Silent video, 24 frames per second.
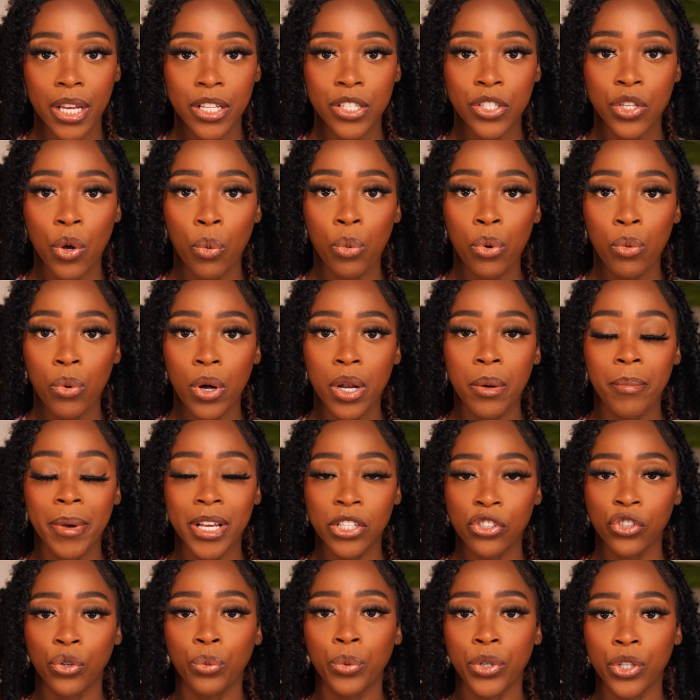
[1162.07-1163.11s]
So we want to make
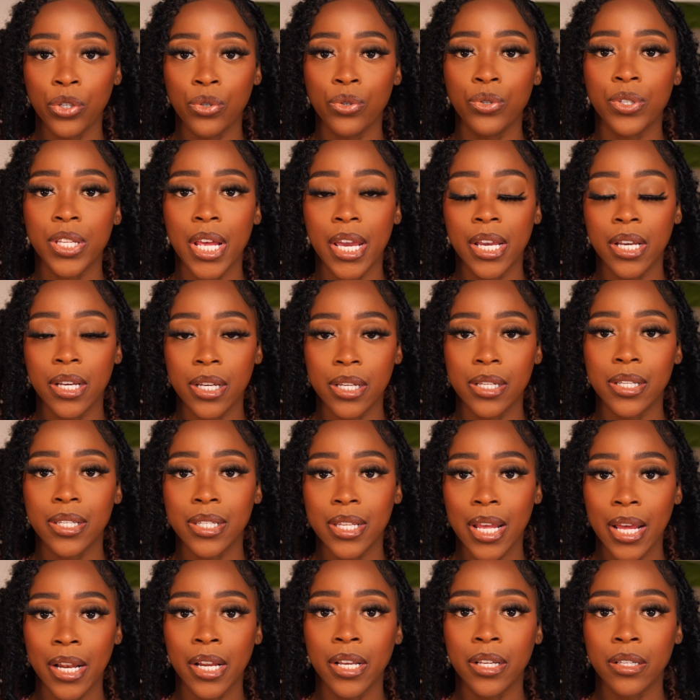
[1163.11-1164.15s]
sure we use a good
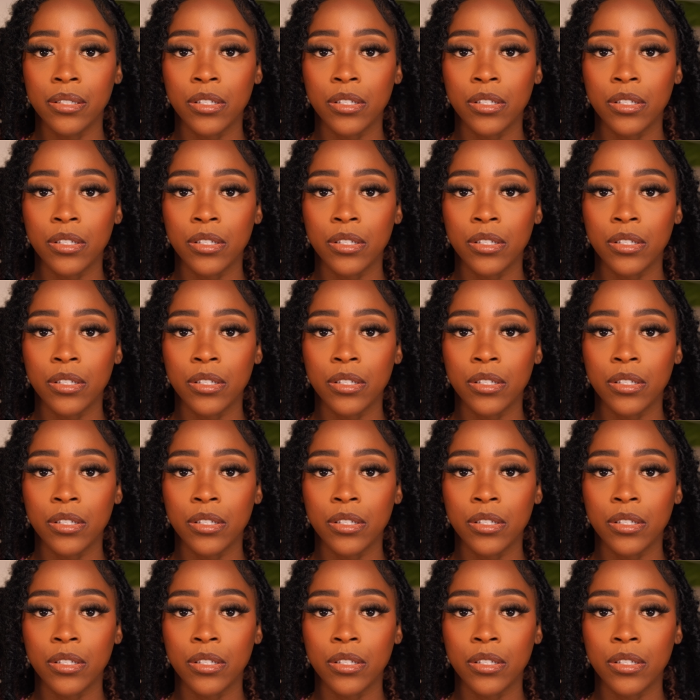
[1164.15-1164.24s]
setting